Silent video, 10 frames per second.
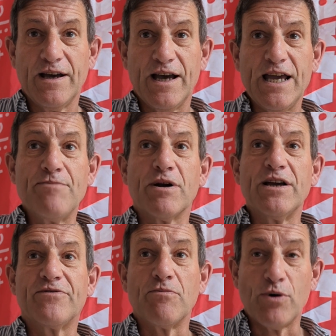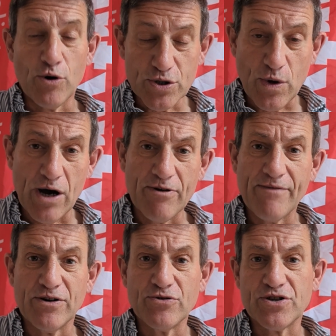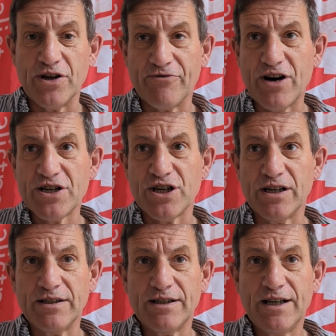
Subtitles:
He believed a bourgeois revolution in Russia